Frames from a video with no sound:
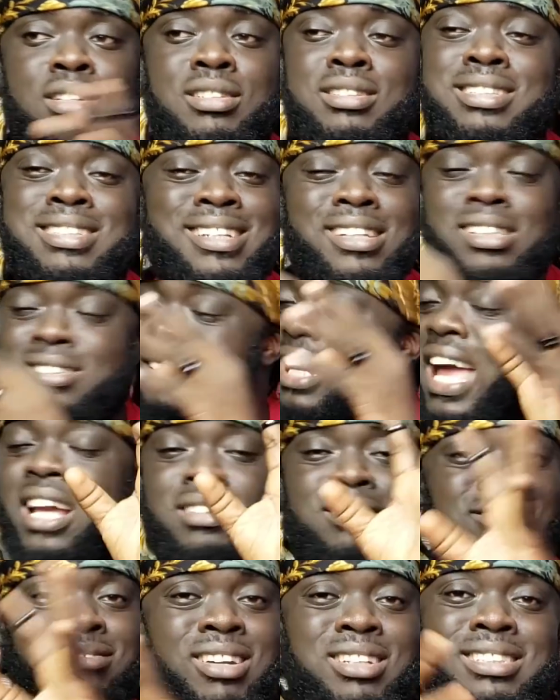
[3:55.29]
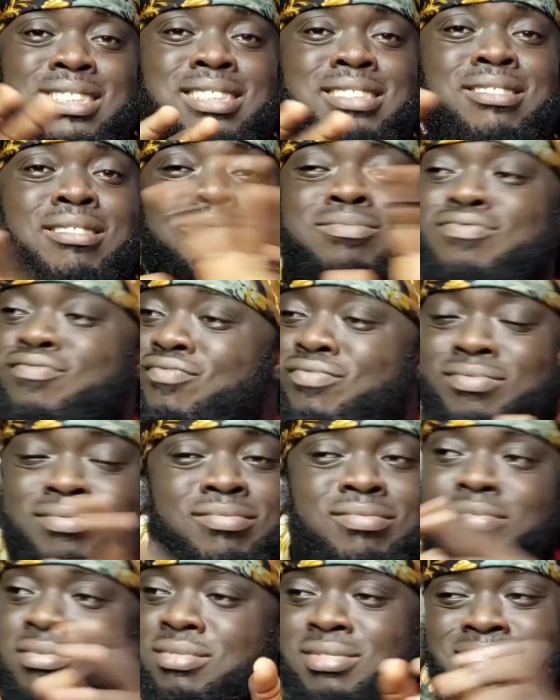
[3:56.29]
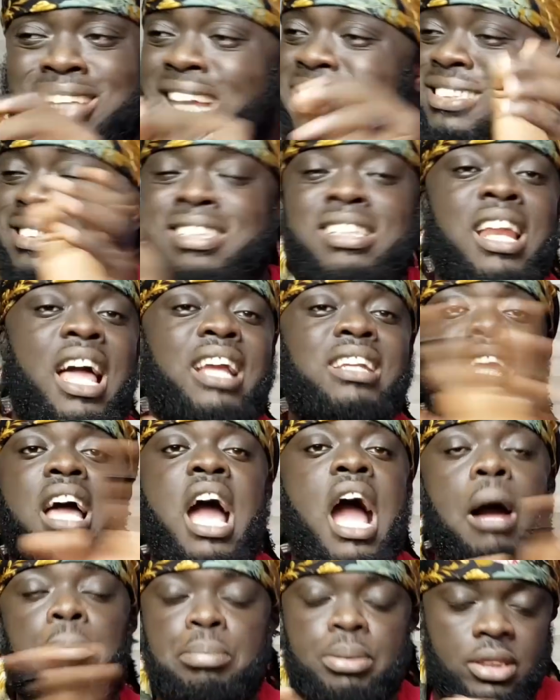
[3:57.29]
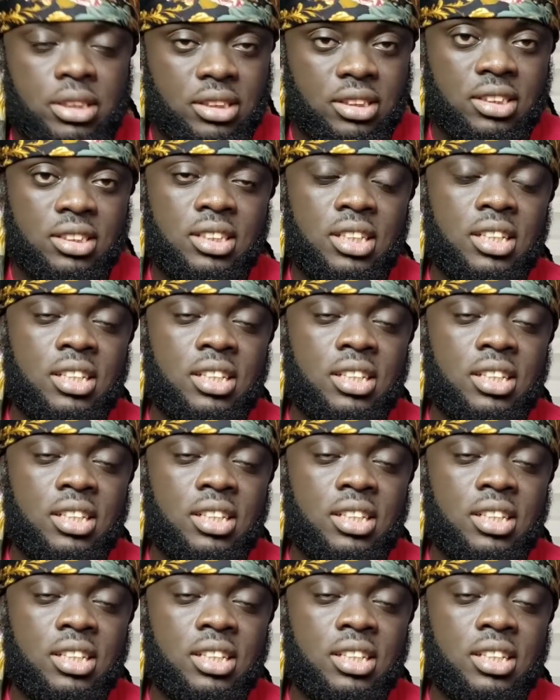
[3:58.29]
like nothing of, nothing like that happened.